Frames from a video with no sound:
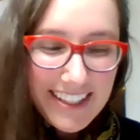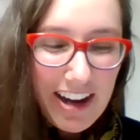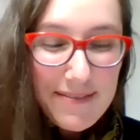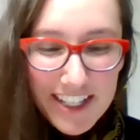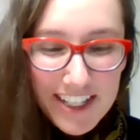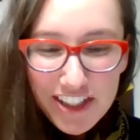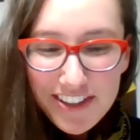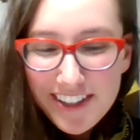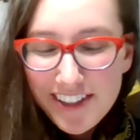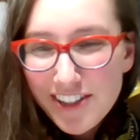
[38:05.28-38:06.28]
I'll make sure
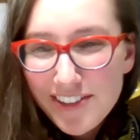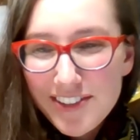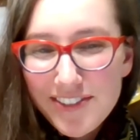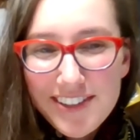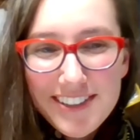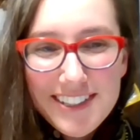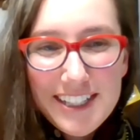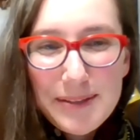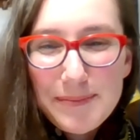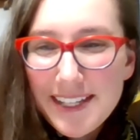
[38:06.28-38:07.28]
that our curatorial
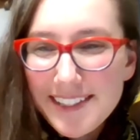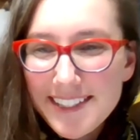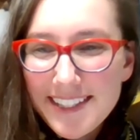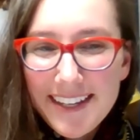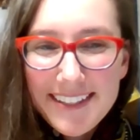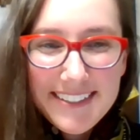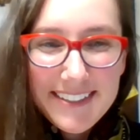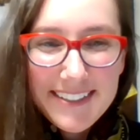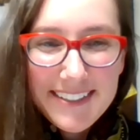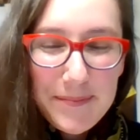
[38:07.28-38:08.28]
team gets that
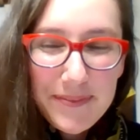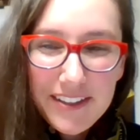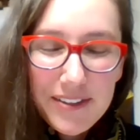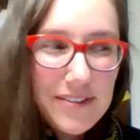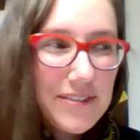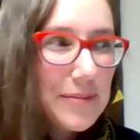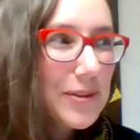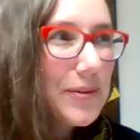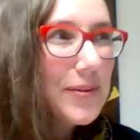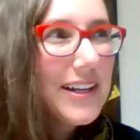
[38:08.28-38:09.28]
um, that note from
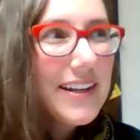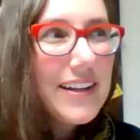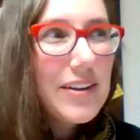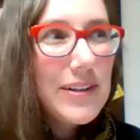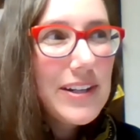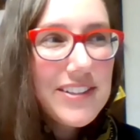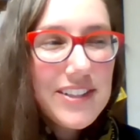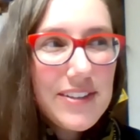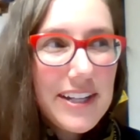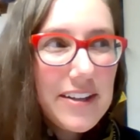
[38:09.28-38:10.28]
you. We
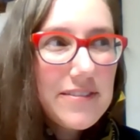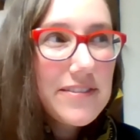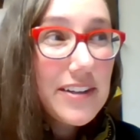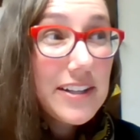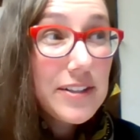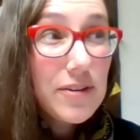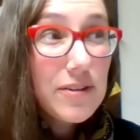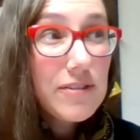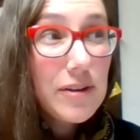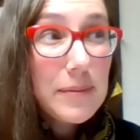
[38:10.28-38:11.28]
also have a
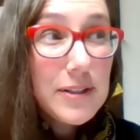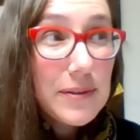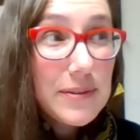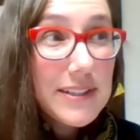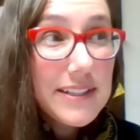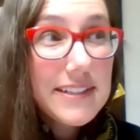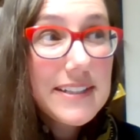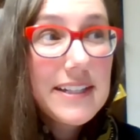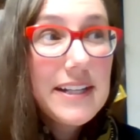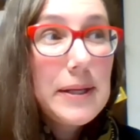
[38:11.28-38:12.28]
note from a
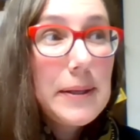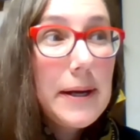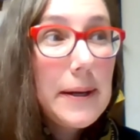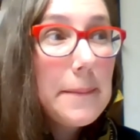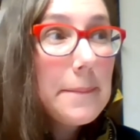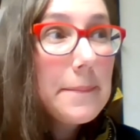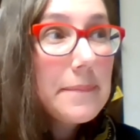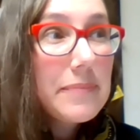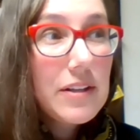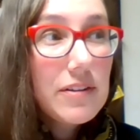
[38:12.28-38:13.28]
docent um,
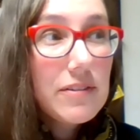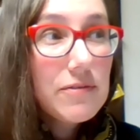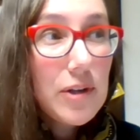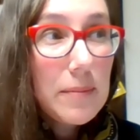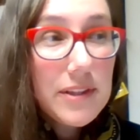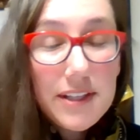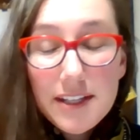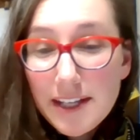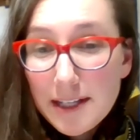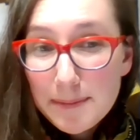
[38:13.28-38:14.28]
from
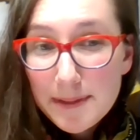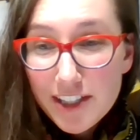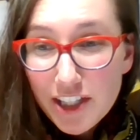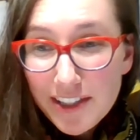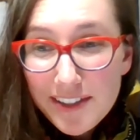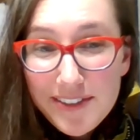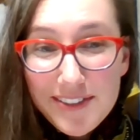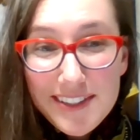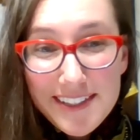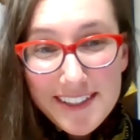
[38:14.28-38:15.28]
the NPG
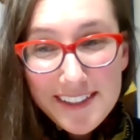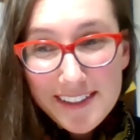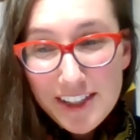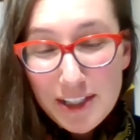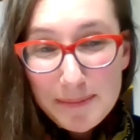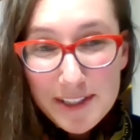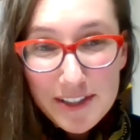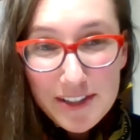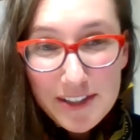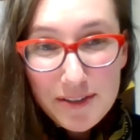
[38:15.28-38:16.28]
who says that she
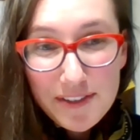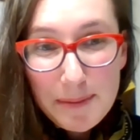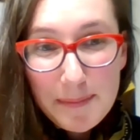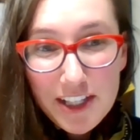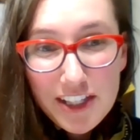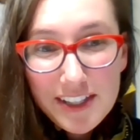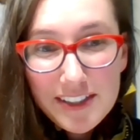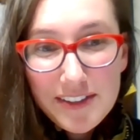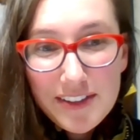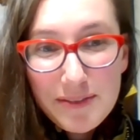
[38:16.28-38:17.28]
misses you very much. And I
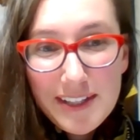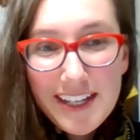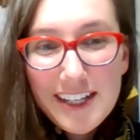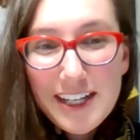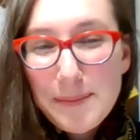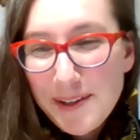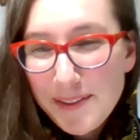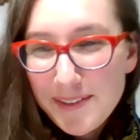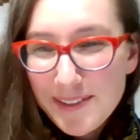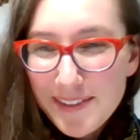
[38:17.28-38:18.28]
know that we had a couple
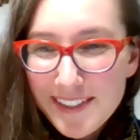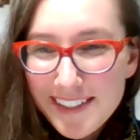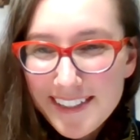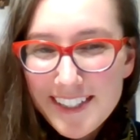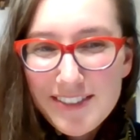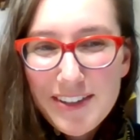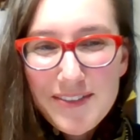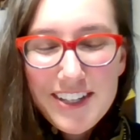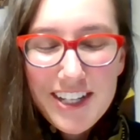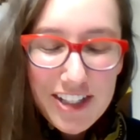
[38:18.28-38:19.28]
other docents
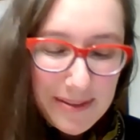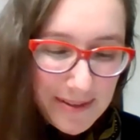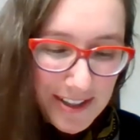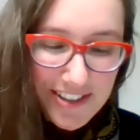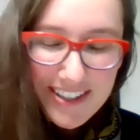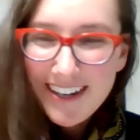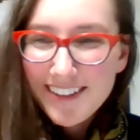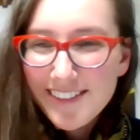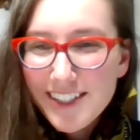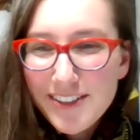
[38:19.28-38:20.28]
from the National Portrait
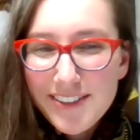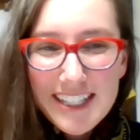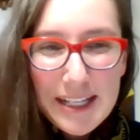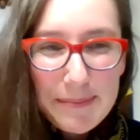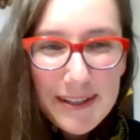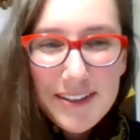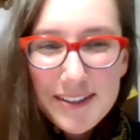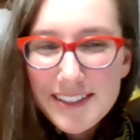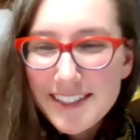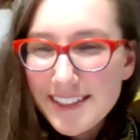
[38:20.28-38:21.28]
Gallery who had
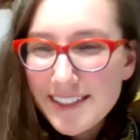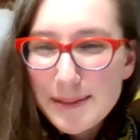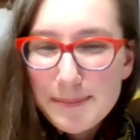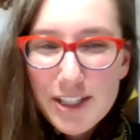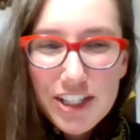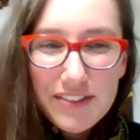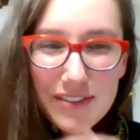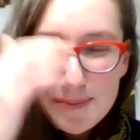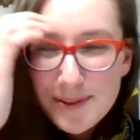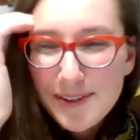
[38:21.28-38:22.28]
emailed in anticipation of
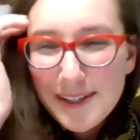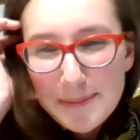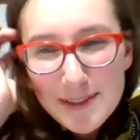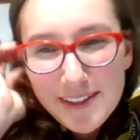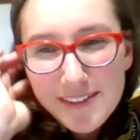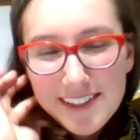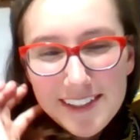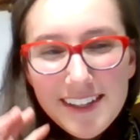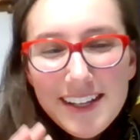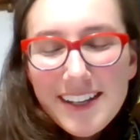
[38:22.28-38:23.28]
the program. So I want
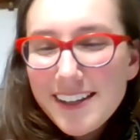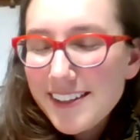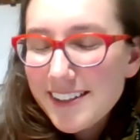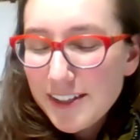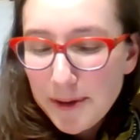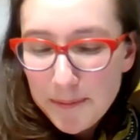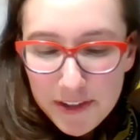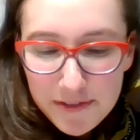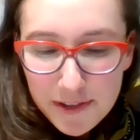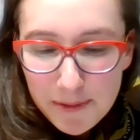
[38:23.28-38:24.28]
to, uh, you know,
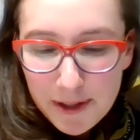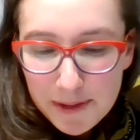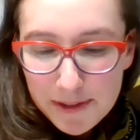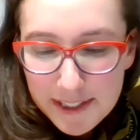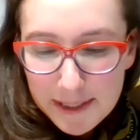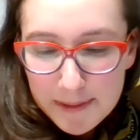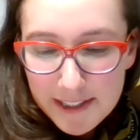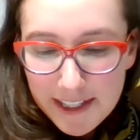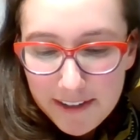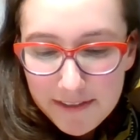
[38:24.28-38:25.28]
from one museum
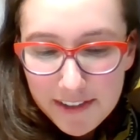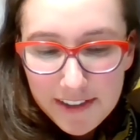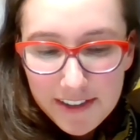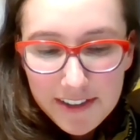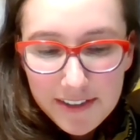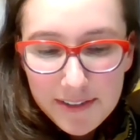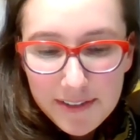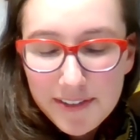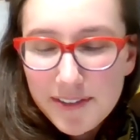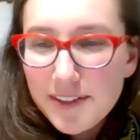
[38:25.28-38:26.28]
staffer
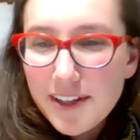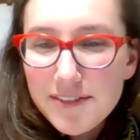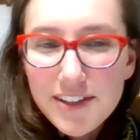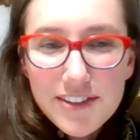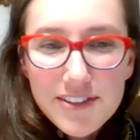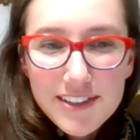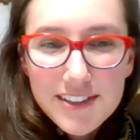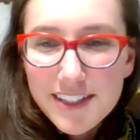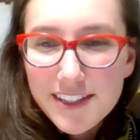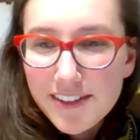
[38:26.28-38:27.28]
who, who loves our
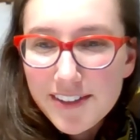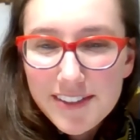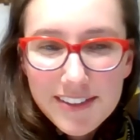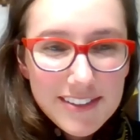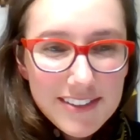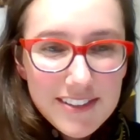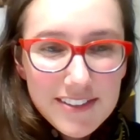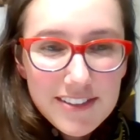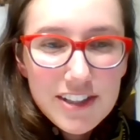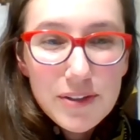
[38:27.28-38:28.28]
docents here
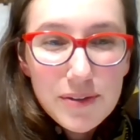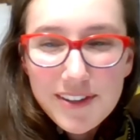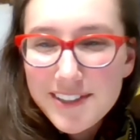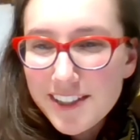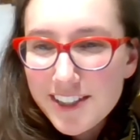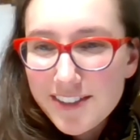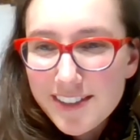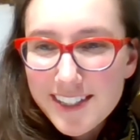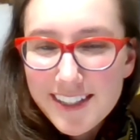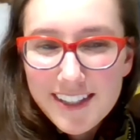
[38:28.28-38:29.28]
to, to yours, I just
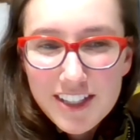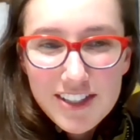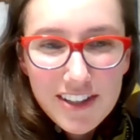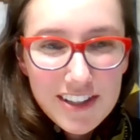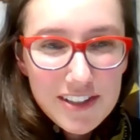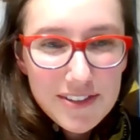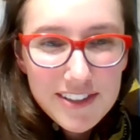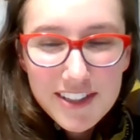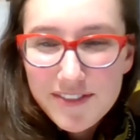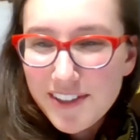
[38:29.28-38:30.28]
want to say thanks to all the
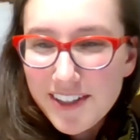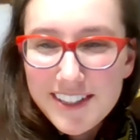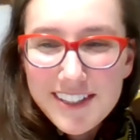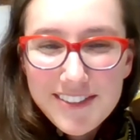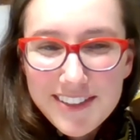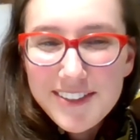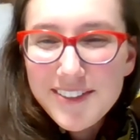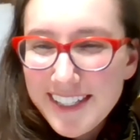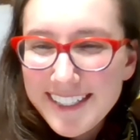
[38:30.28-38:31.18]
docents for all that you do.